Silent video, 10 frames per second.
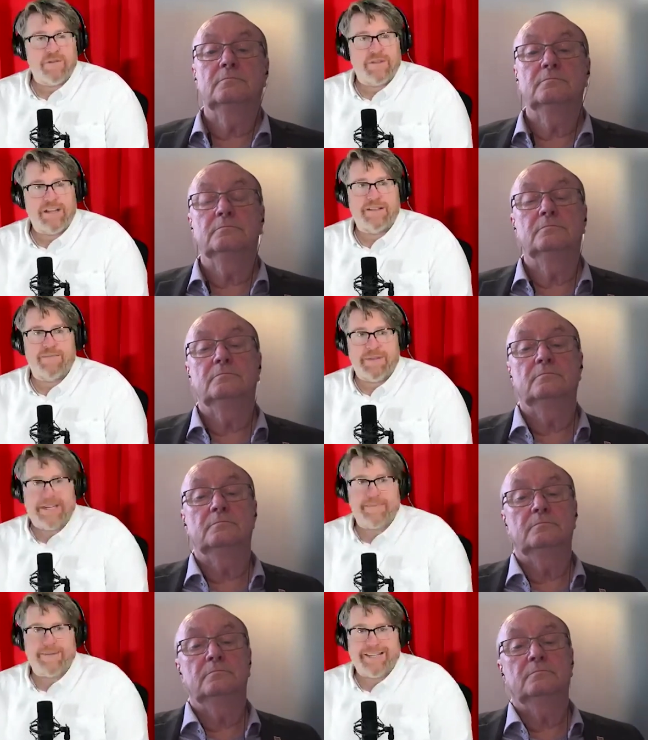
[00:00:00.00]
Speaker 1: who think
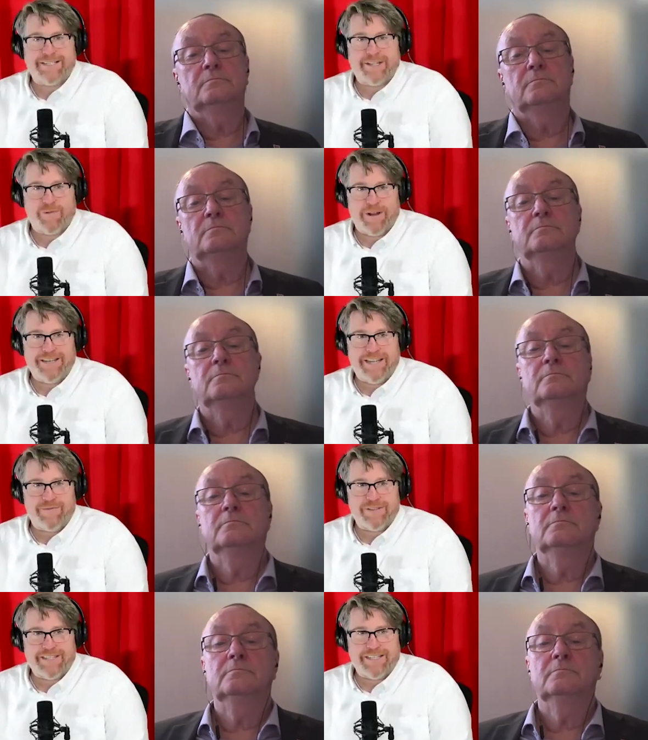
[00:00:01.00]
municipalities can run
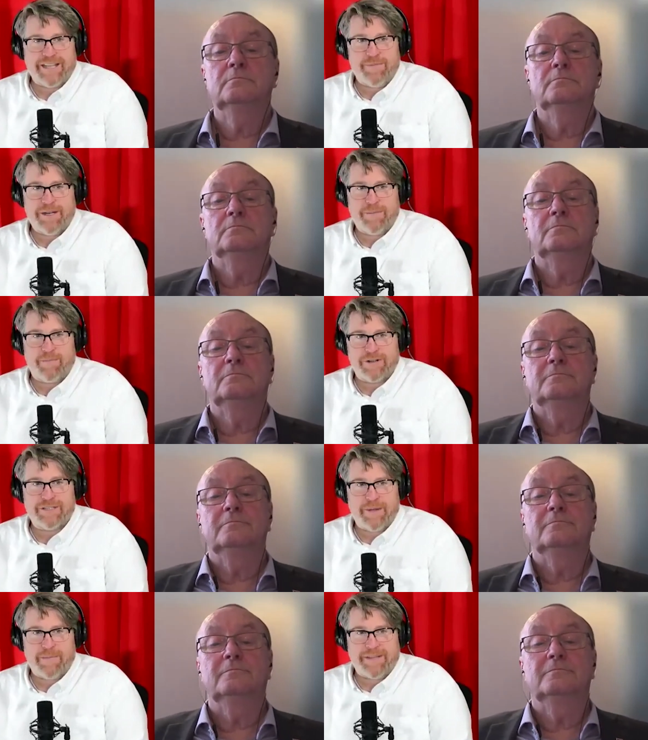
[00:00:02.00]
deficits, I'm going to burst
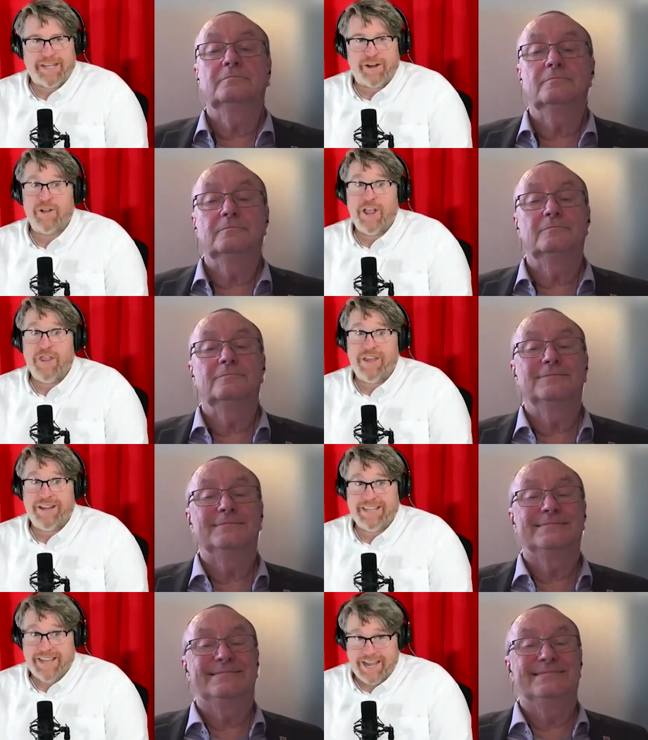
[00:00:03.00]
a bubble here. They
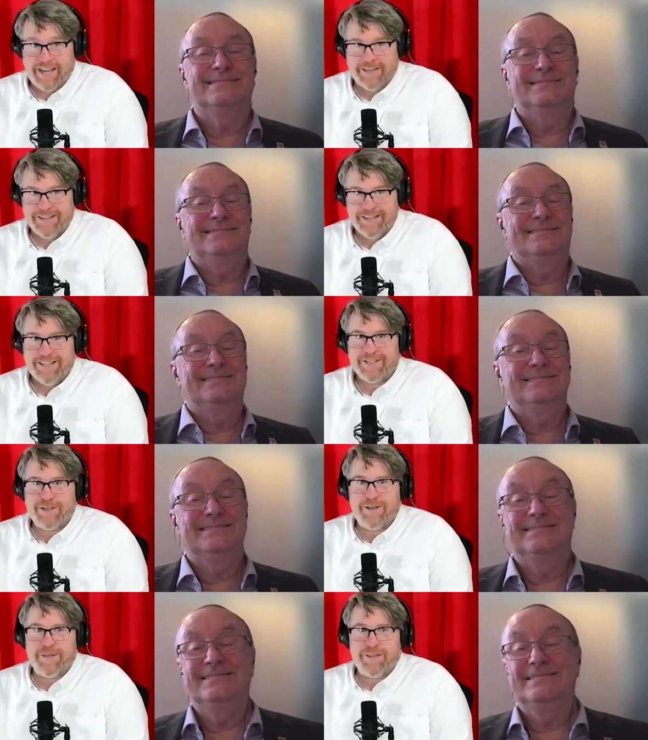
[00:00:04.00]
can't.
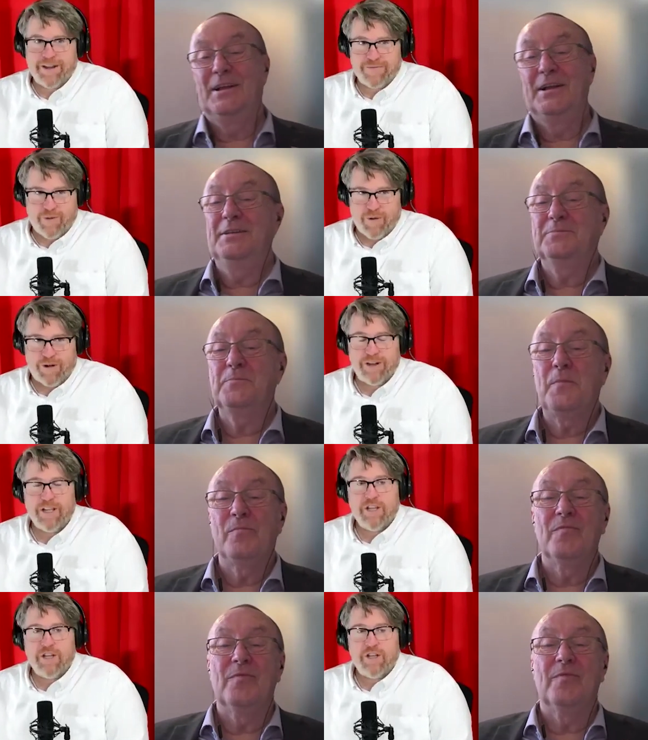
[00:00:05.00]
So therefore,
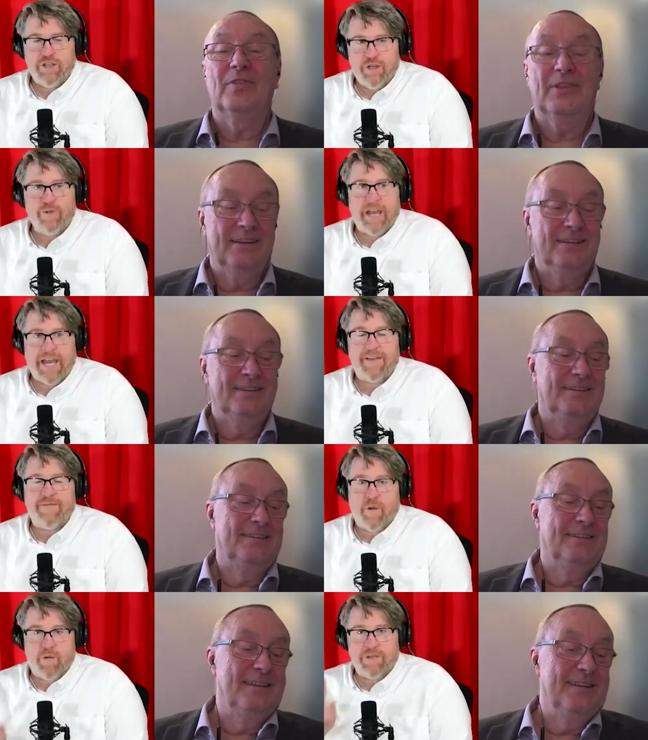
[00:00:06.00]
you
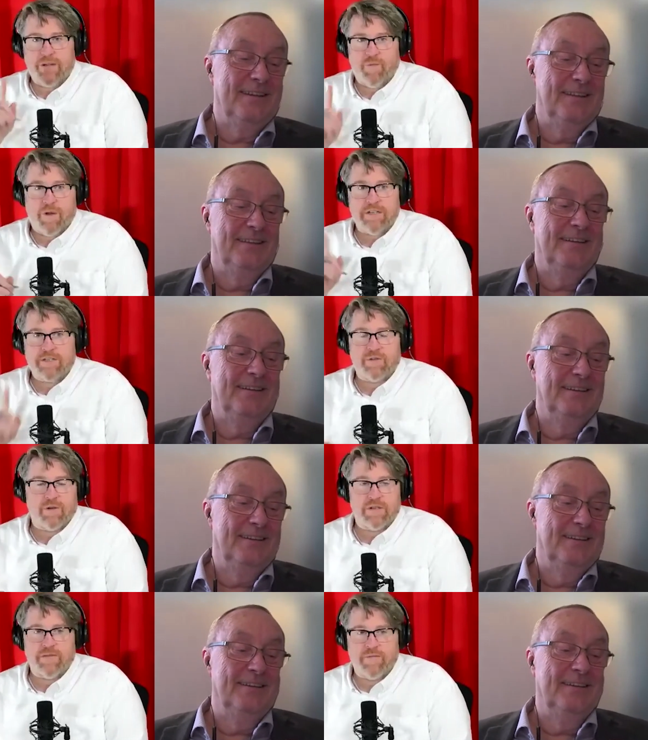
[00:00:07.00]
have only one
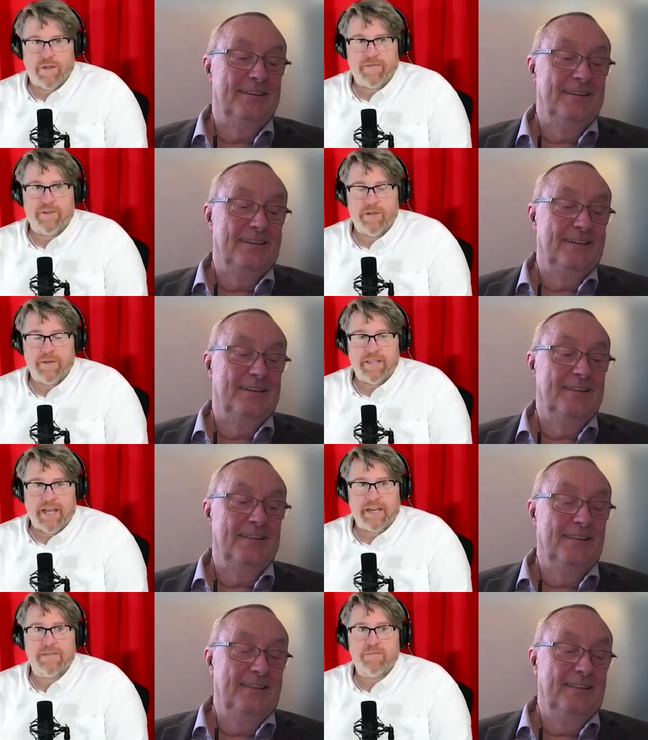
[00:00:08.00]
source of revenue, and
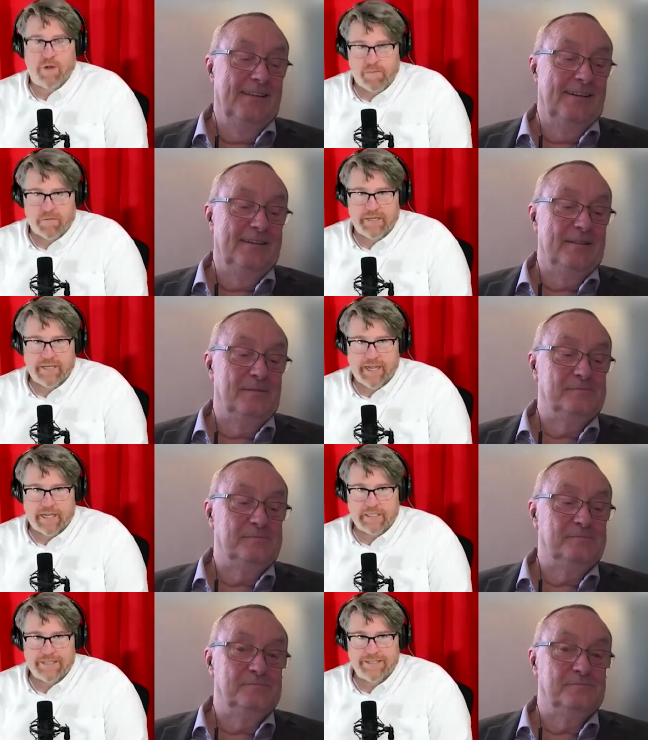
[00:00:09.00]
that is property
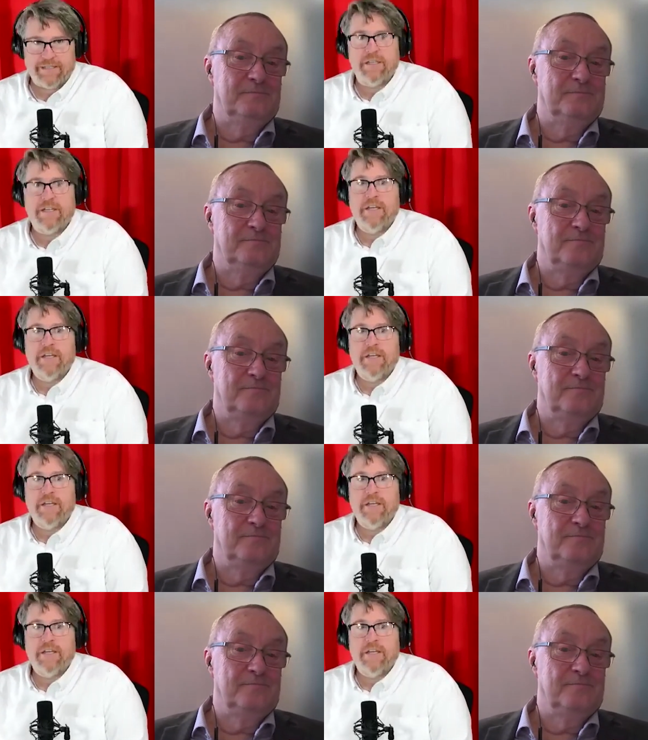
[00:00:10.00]
taxes.